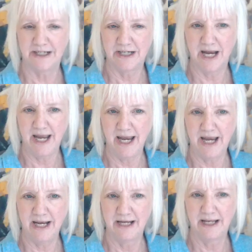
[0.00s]

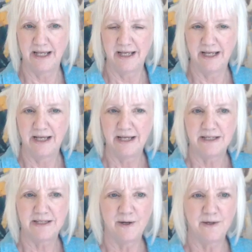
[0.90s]
right?
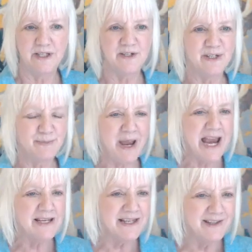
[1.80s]
So there's
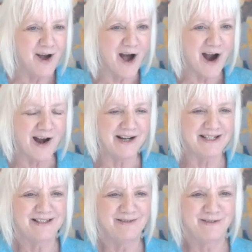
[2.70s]
space in the heart
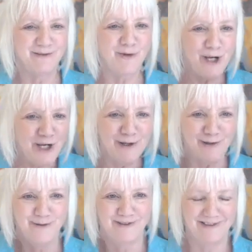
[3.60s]
for
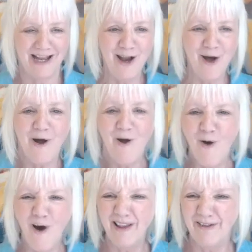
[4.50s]
you. I know
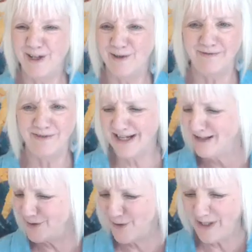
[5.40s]
all of you. I've
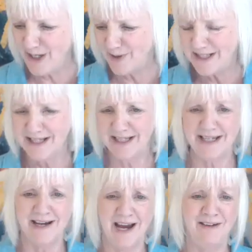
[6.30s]
got so many questions
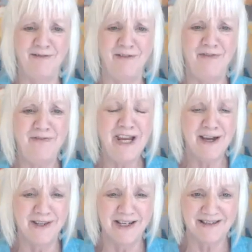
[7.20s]
here. I can
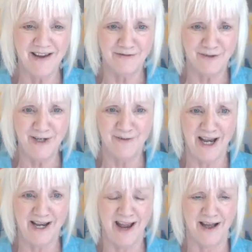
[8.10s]
feel the suffering
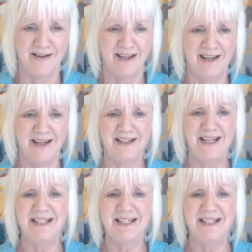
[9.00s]
right now, the